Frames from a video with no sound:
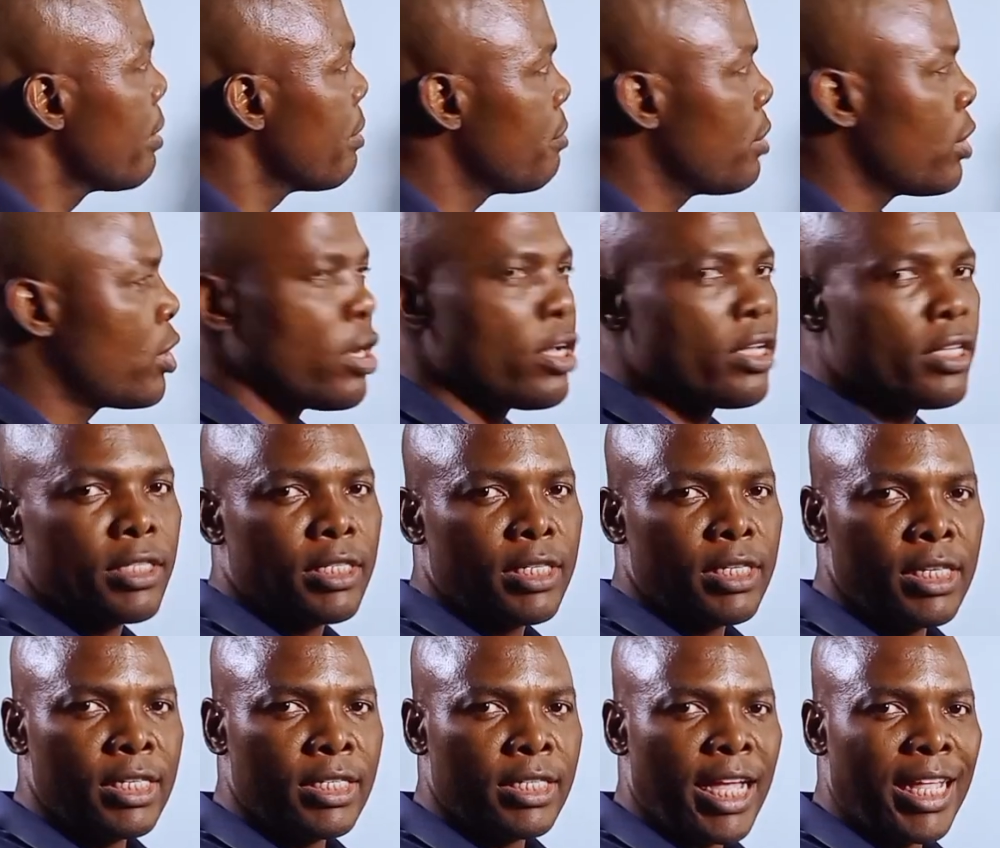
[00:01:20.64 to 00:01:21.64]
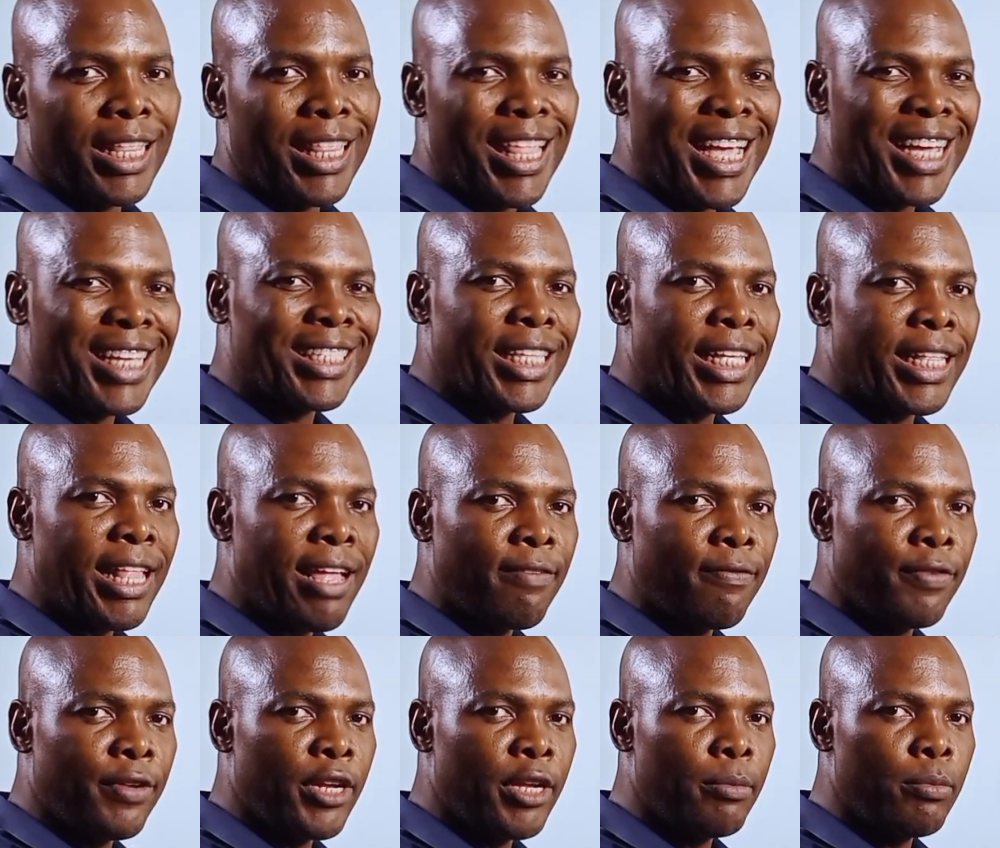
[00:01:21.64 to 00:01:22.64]
because it's an external
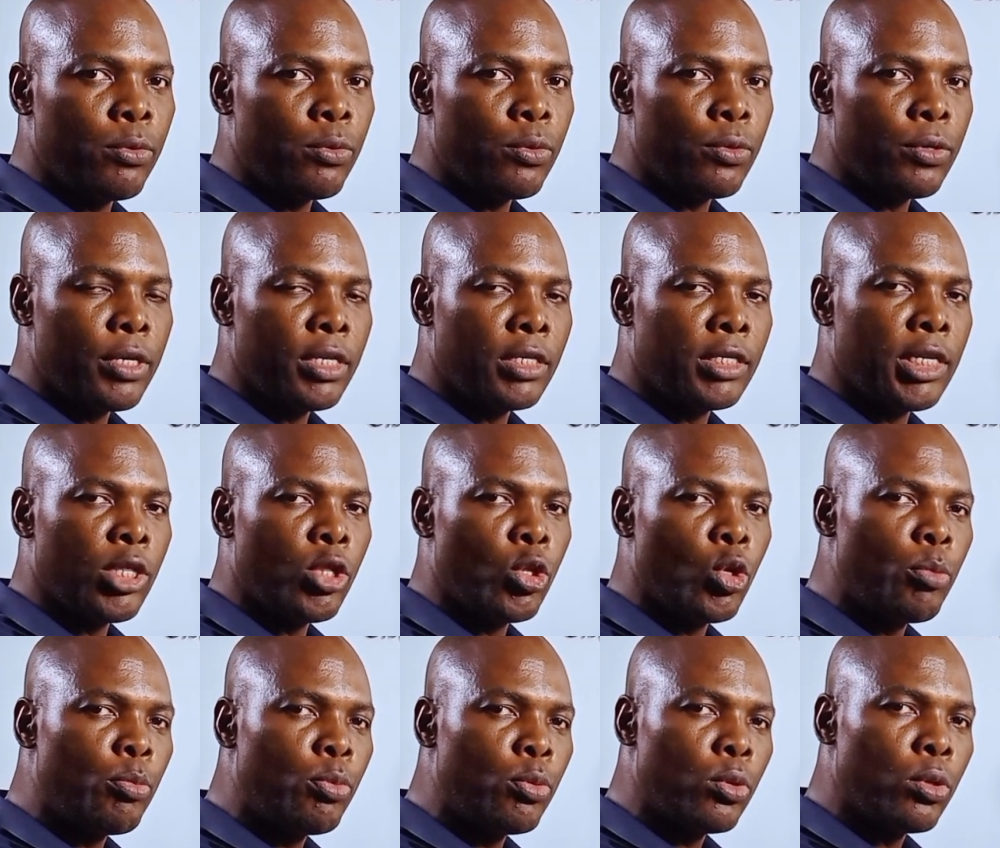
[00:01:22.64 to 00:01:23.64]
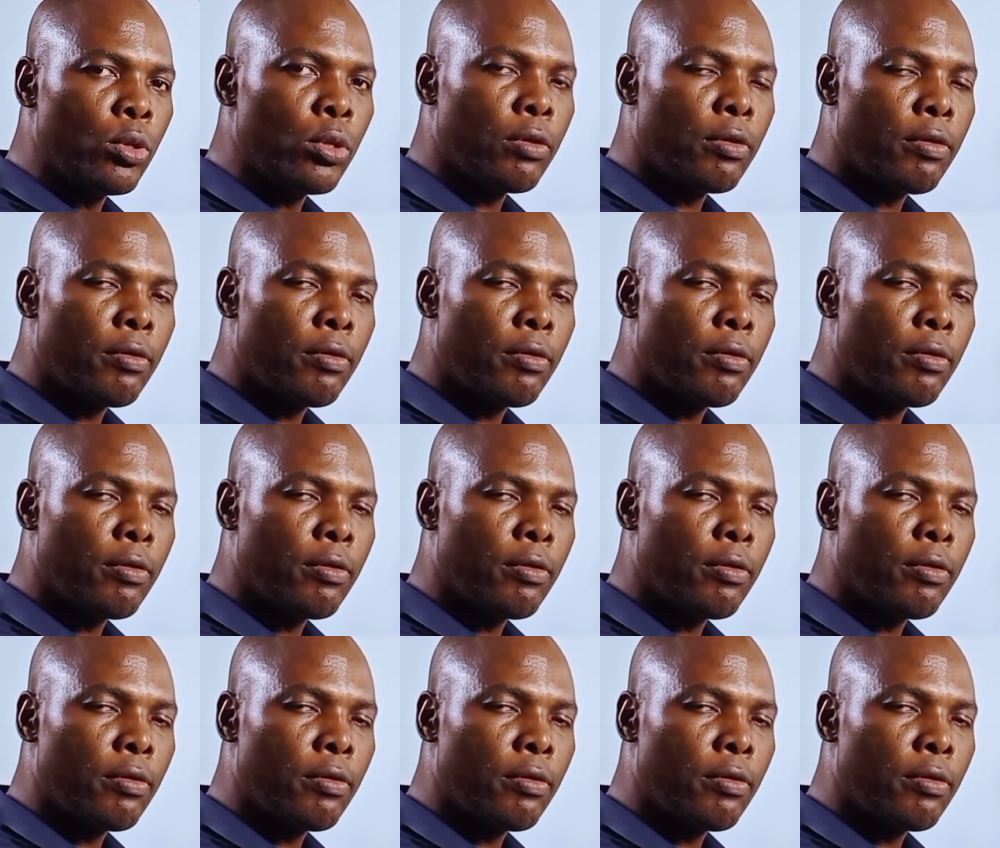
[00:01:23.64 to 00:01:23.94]
variable, it's a noble